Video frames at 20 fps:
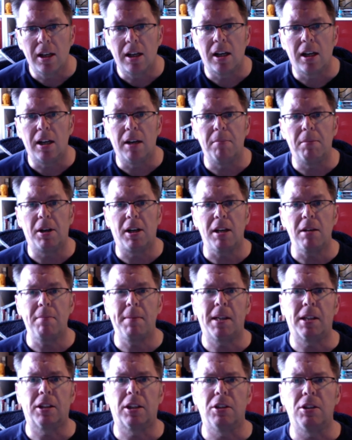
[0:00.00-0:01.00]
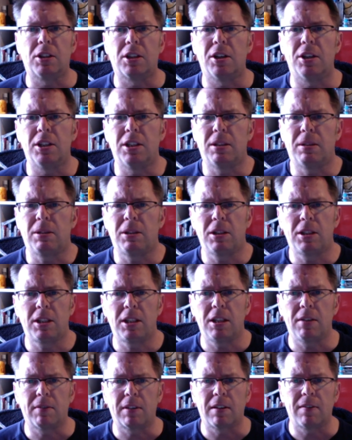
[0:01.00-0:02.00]
I emailed those guys just to see
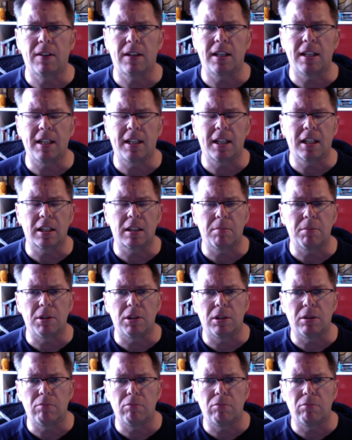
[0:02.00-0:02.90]
if they've had any customers